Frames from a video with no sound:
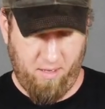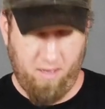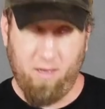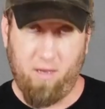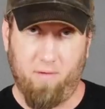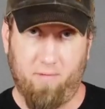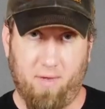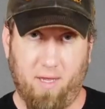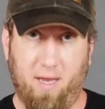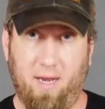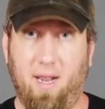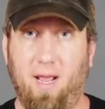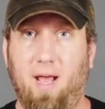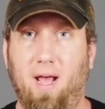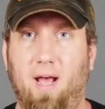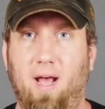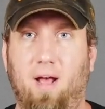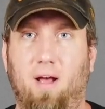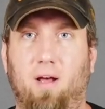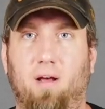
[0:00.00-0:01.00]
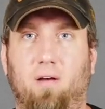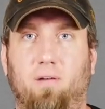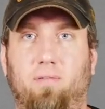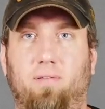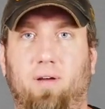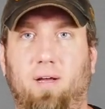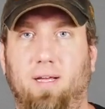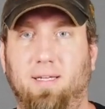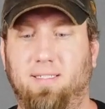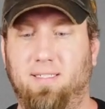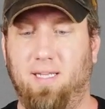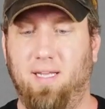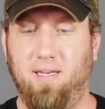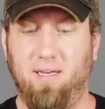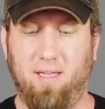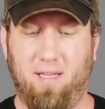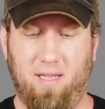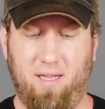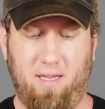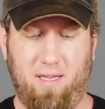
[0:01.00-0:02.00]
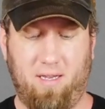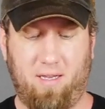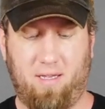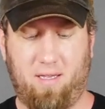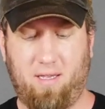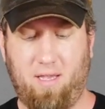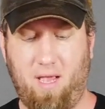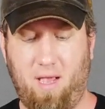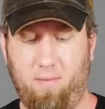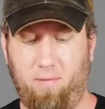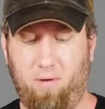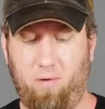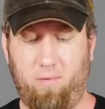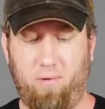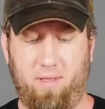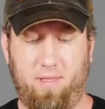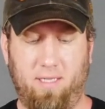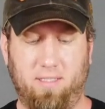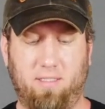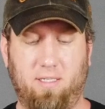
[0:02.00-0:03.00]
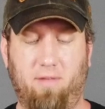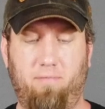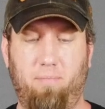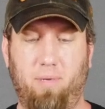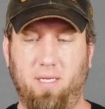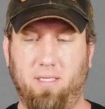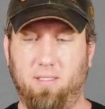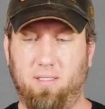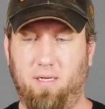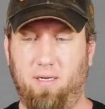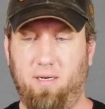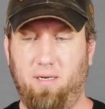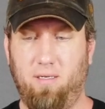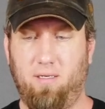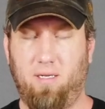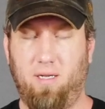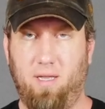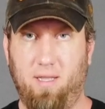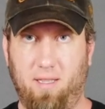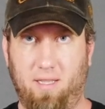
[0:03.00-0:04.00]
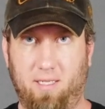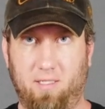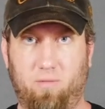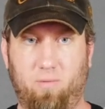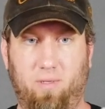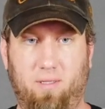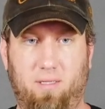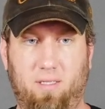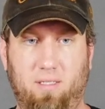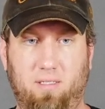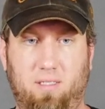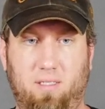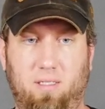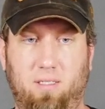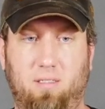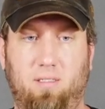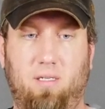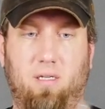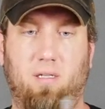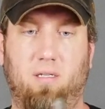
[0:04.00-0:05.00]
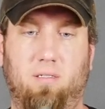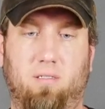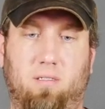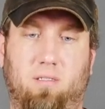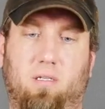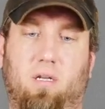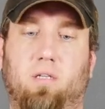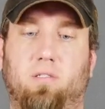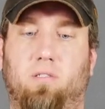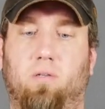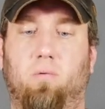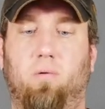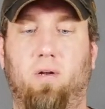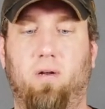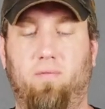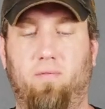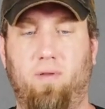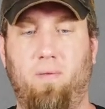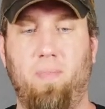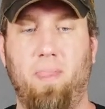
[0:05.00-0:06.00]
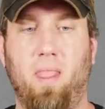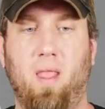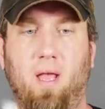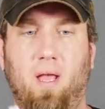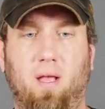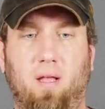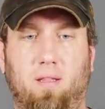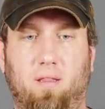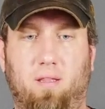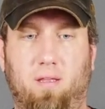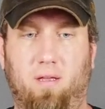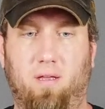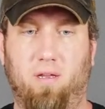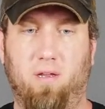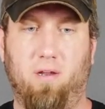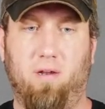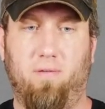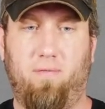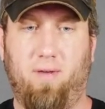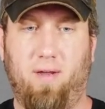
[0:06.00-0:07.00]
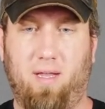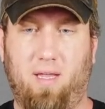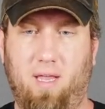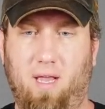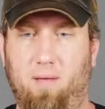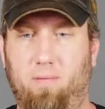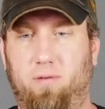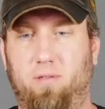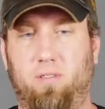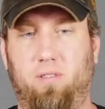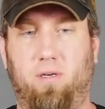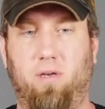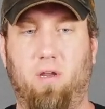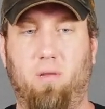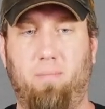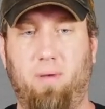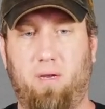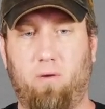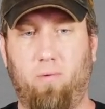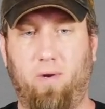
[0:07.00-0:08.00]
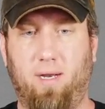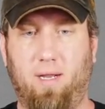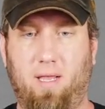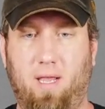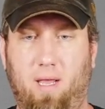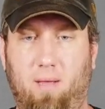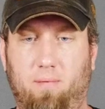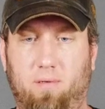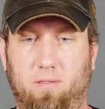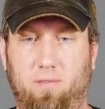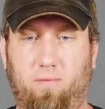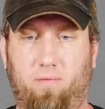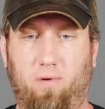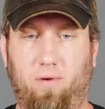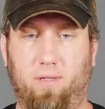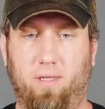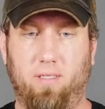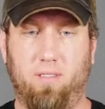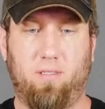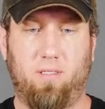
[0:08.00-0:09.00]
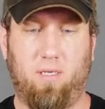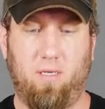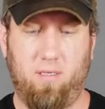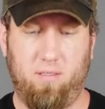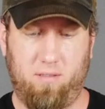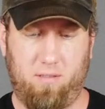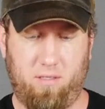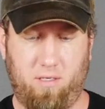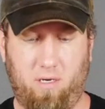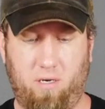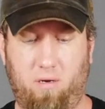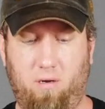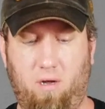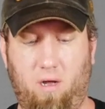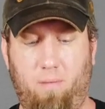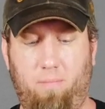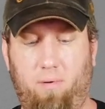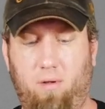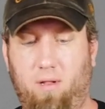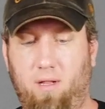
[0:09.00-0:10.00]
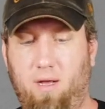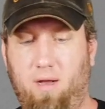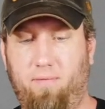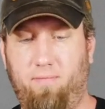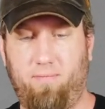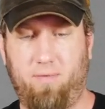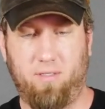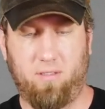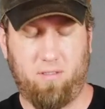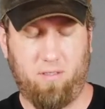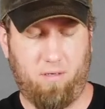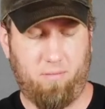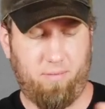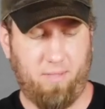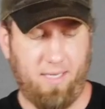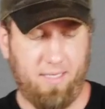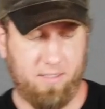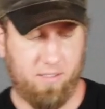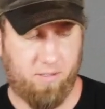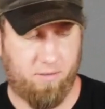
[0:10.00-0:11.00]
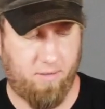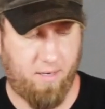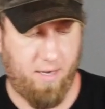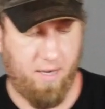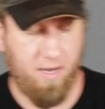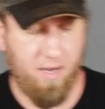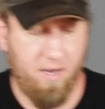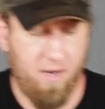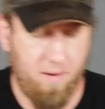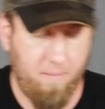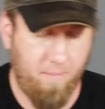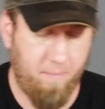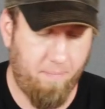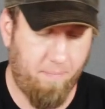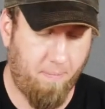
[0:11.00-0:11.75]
You've got to have a 10 gig cable with SFPs on it, and that's what this is. This is also one of the Unifi cables or Ubiquiti cables for this. So I'll pull off this little plastic right here.